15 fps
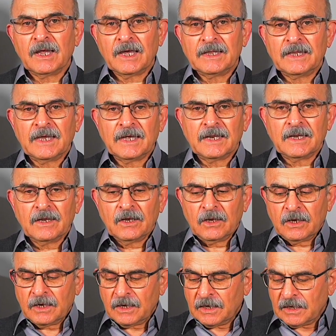And then
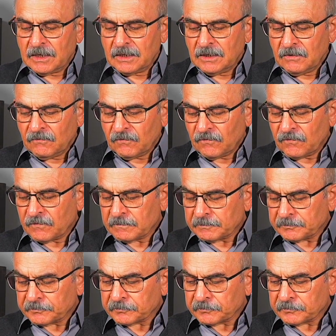if